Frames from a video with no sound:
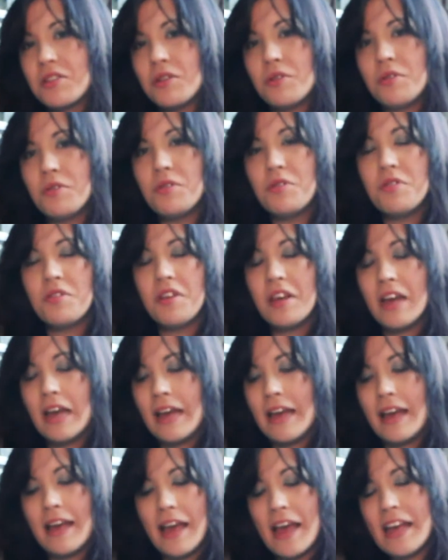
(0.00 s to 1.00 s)
to
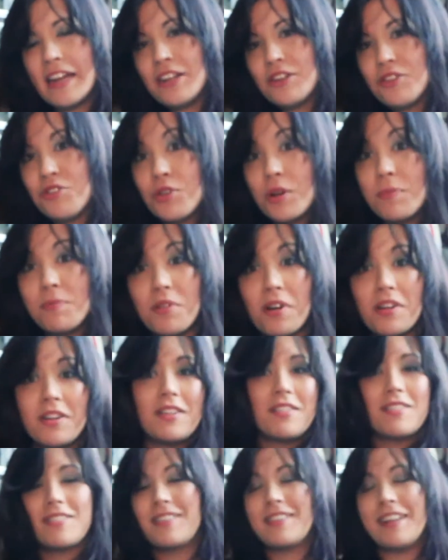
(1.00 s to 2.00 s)
industry
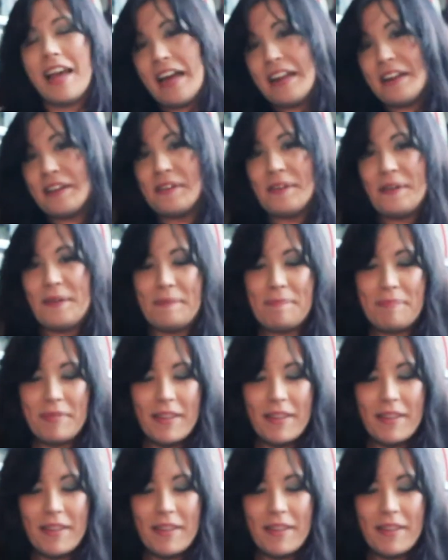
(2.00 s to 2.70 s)
products, I don't know,